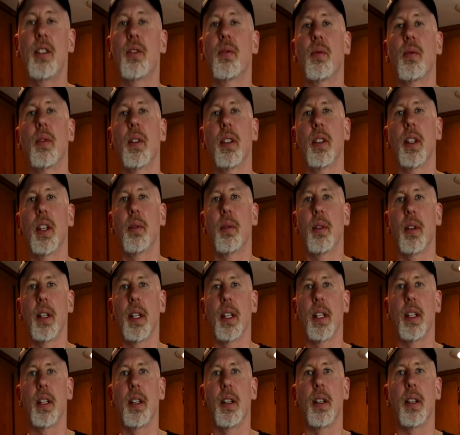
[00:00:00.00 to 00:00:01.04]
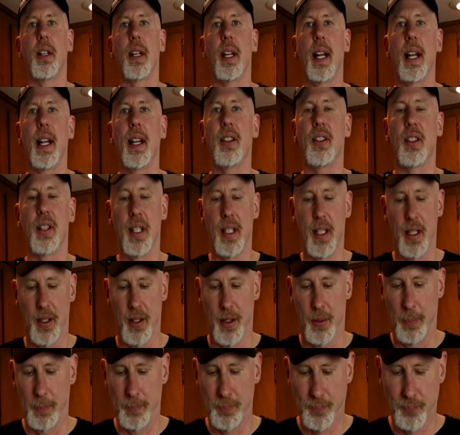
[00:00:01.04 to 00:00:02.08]
really good as
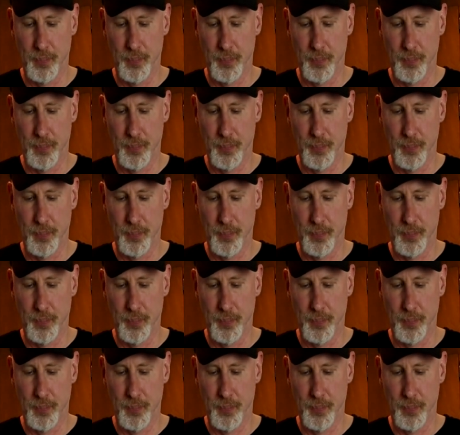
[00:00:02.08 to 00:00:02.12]
is.